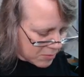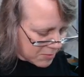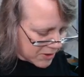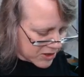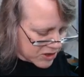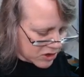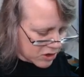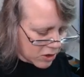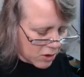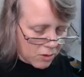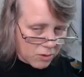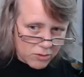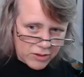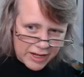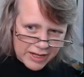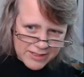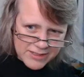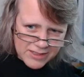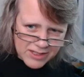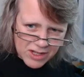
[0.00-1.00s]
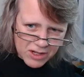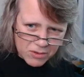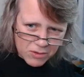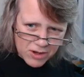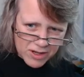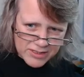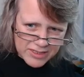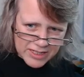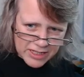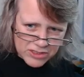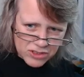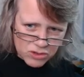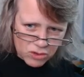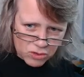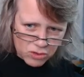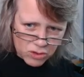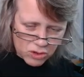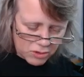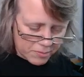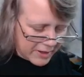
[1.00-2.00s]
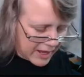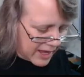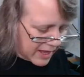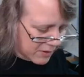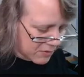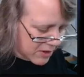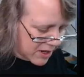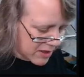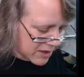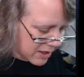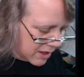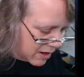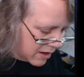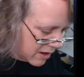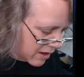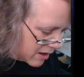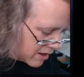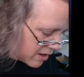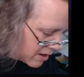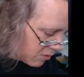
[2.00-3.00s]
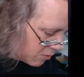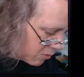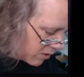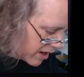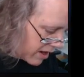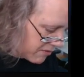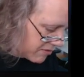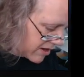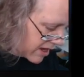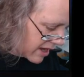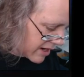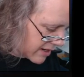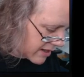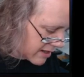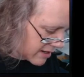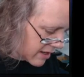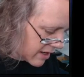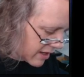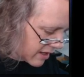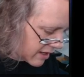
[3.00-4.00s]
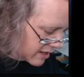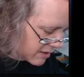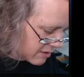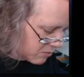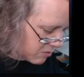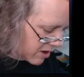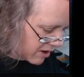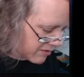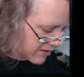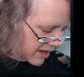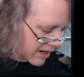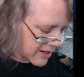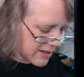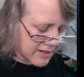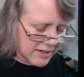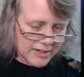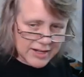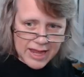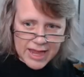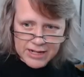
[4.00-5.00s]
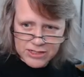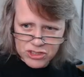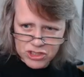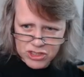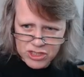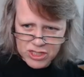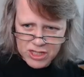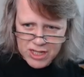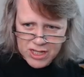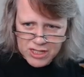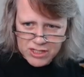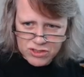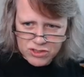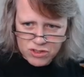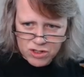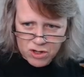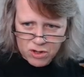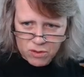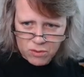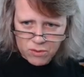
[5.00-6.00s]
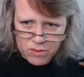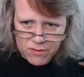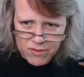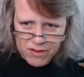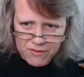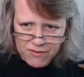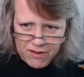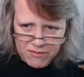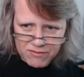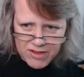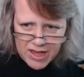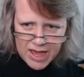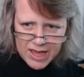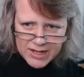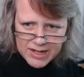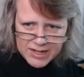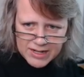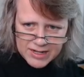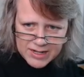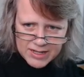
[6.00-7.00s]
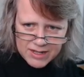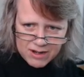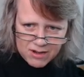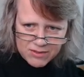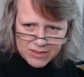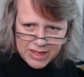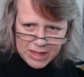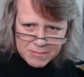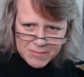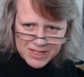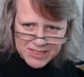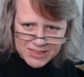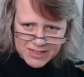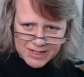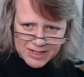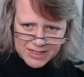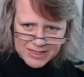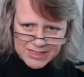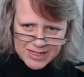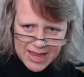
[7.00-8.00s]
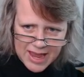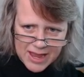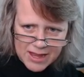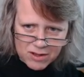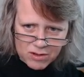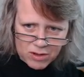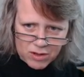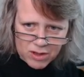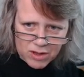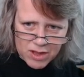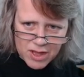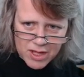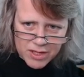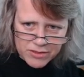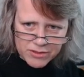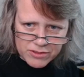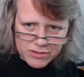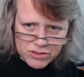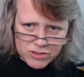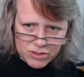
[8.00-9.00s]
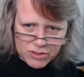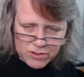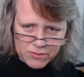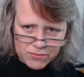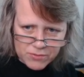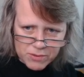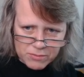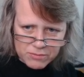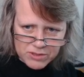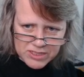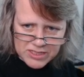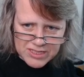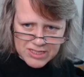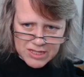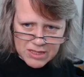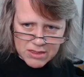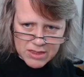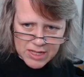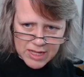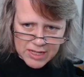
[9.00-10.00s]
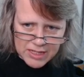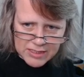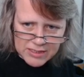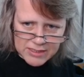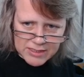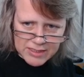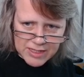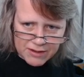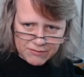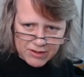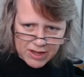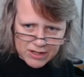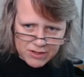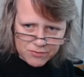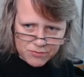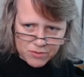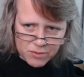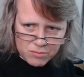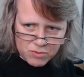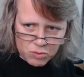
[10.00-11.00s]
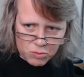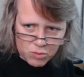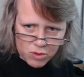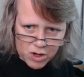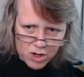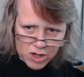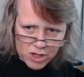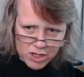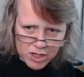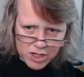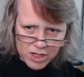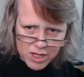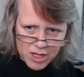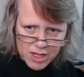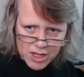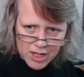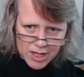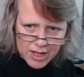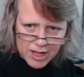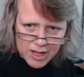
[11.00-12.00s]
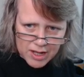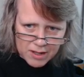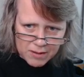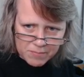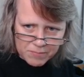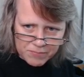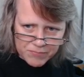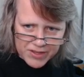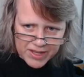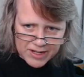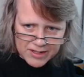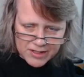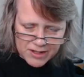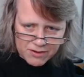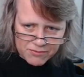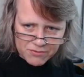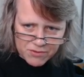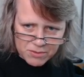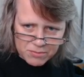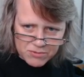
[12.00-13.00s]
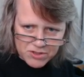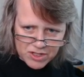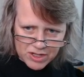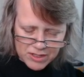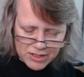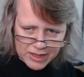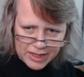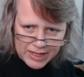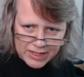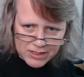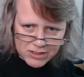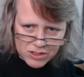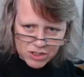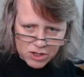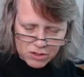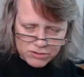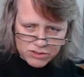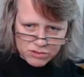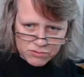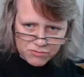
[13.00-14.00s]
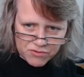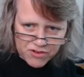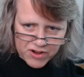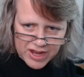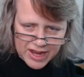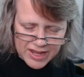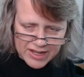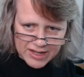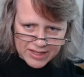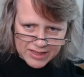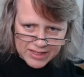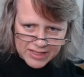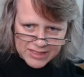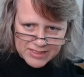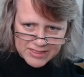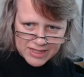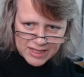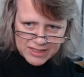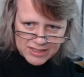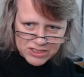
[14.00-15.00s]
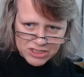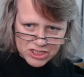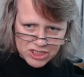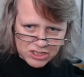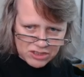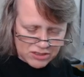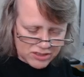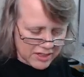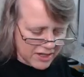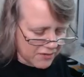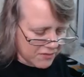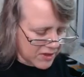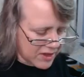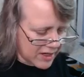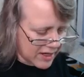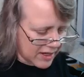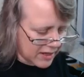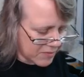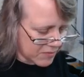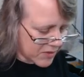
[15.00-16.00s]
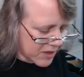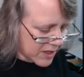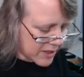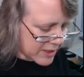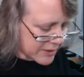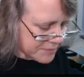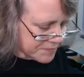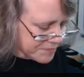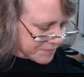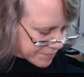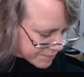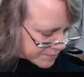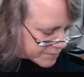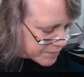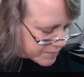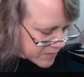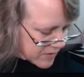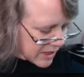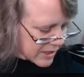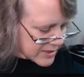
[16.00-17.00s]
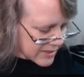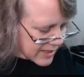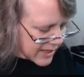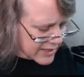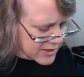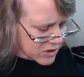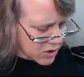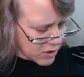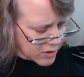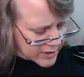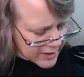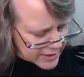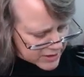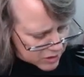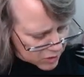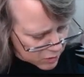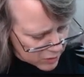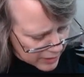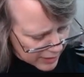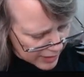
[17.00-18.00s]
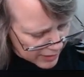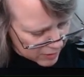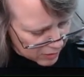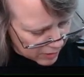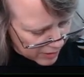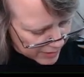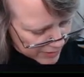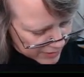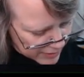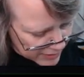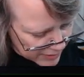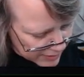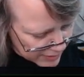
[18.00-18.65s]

much go nicely across that shoulder pad right there when I've got it uh, when I've got it attached. So if I've got it there, that makes a nice angle. There's still enough room to see things. I've got enough room to work um, and enough room to like you know do freehand on the inside of the shield and everything. So that's good. That's a good angle. I think.